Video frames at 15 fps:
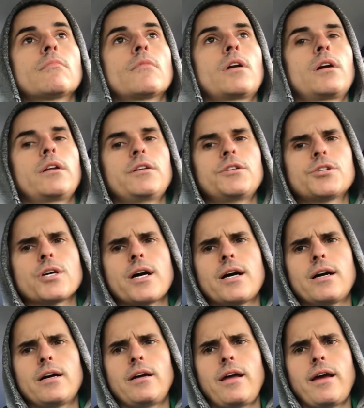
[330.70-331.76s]
We're gonna
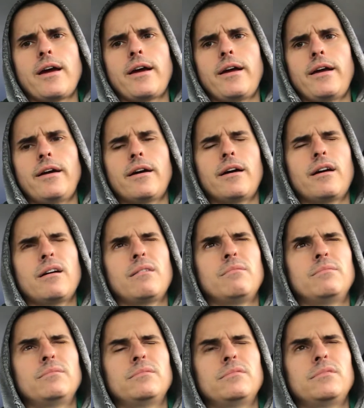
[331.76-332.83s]
try a
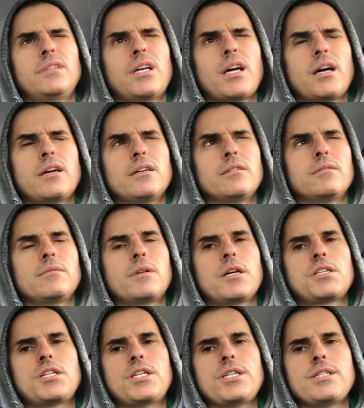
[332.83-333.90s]

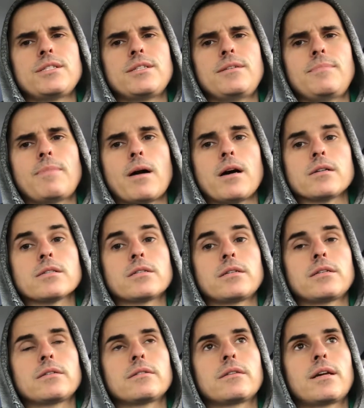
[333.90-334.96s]
cheesy
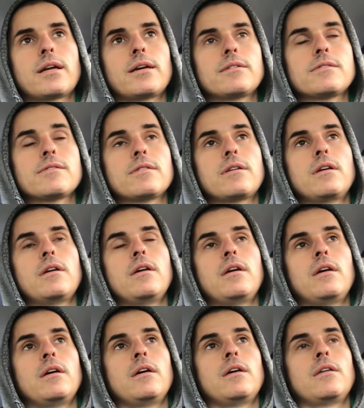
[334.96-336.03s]
pasta that
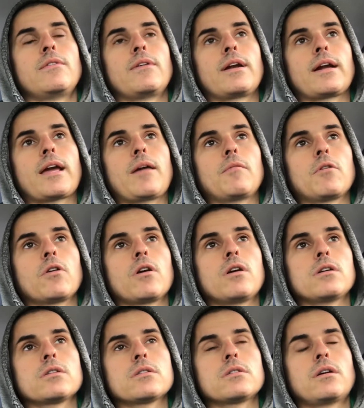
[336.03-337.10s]
I came
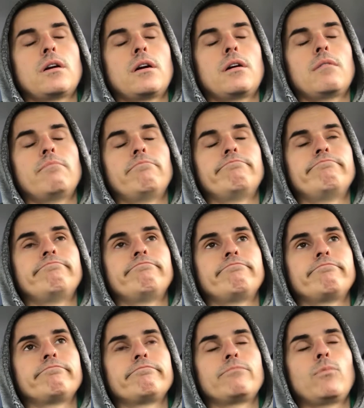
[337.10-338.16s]
across.
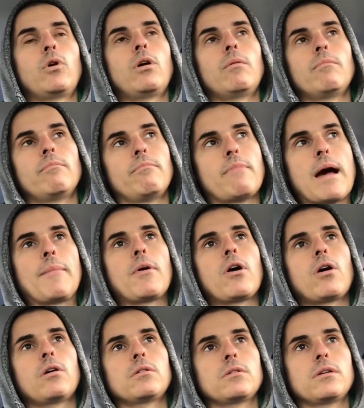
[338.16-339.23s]
Well,
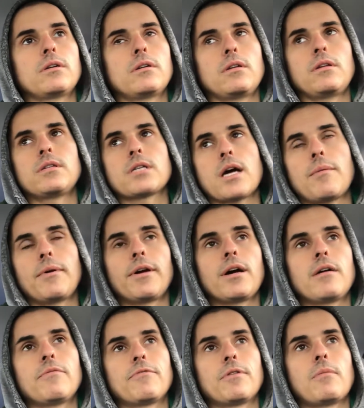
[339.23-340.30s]
Mama is coming
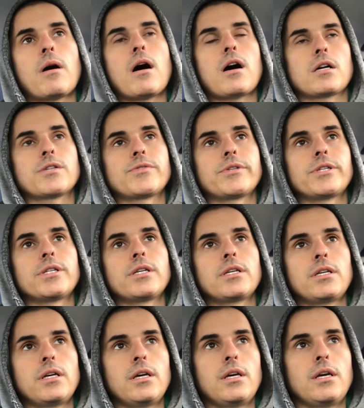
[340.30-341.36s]
up from Oxford,
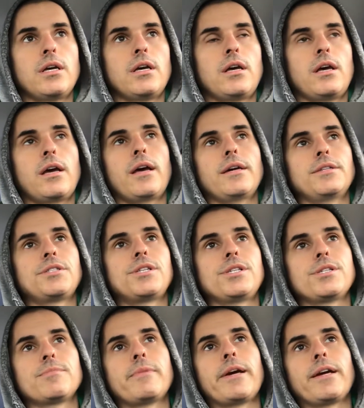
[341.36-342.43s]
and
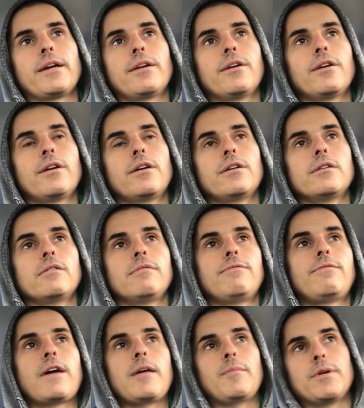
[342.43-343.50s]
she's making her
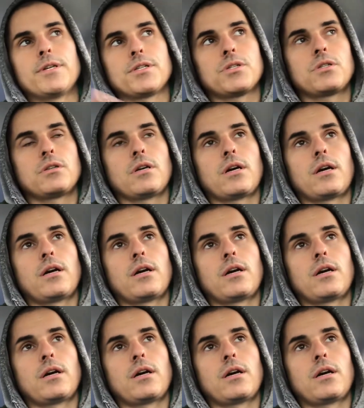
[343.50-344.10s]
famous